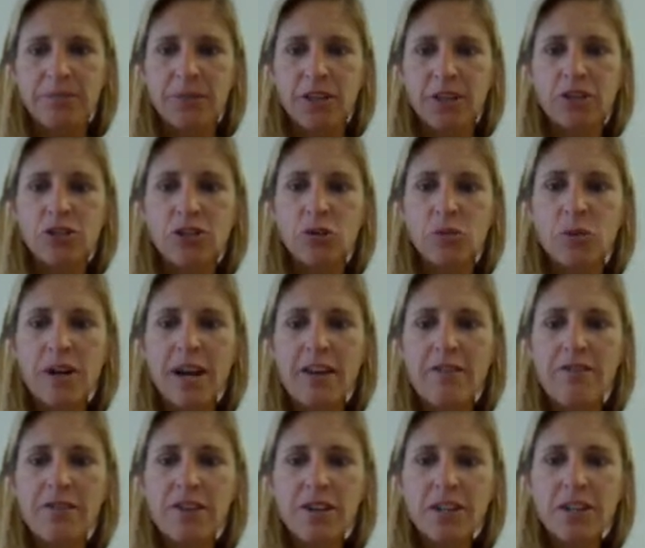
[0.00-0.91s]
So when I
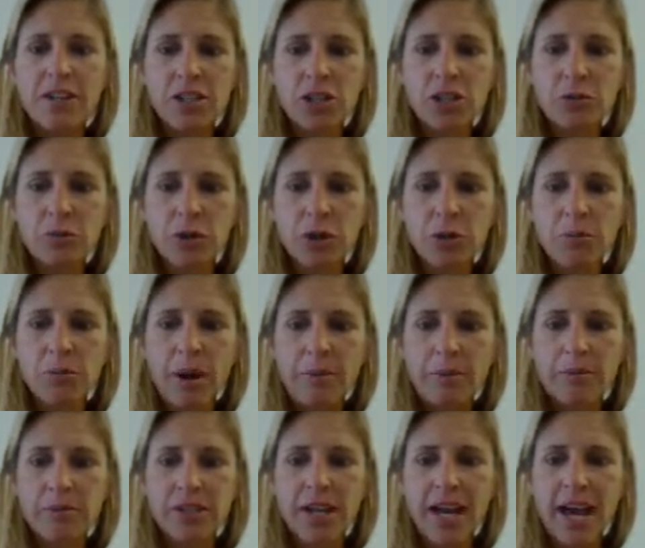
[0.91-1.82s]
finish these word
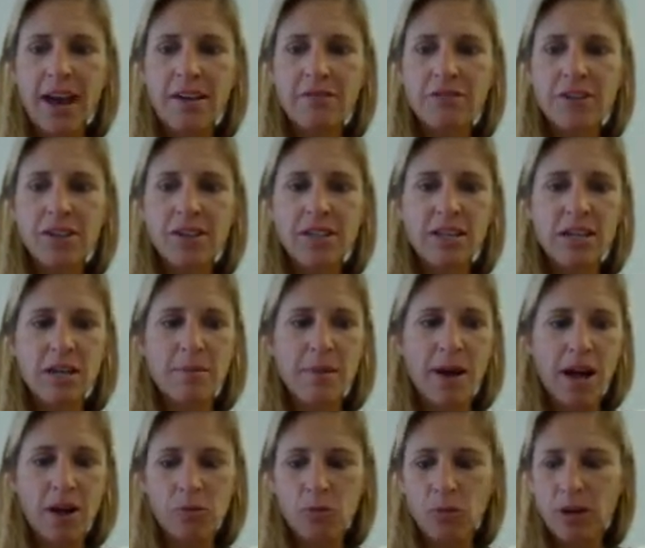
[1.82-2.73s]
problems, I have to think
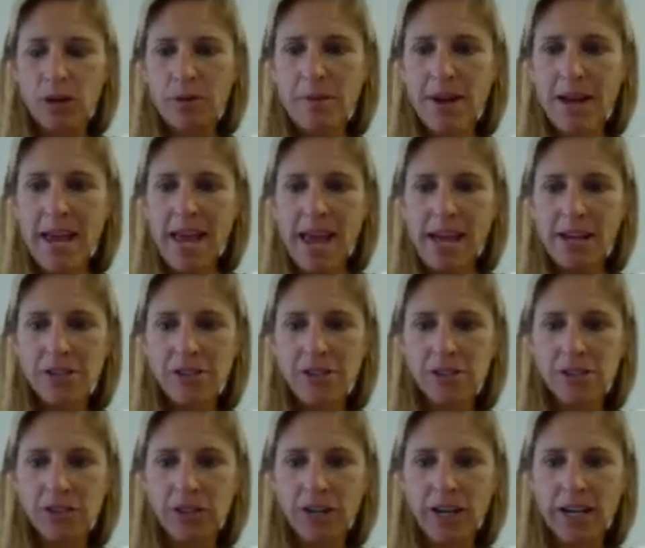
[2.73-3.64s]
about, what am I
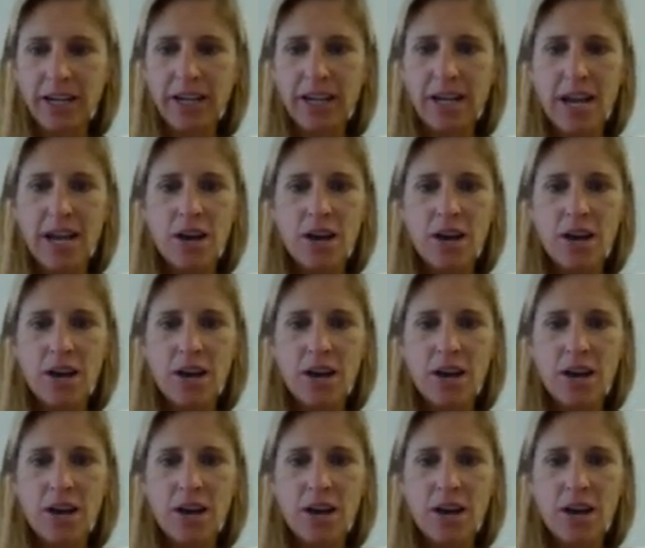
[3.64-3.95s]
answering?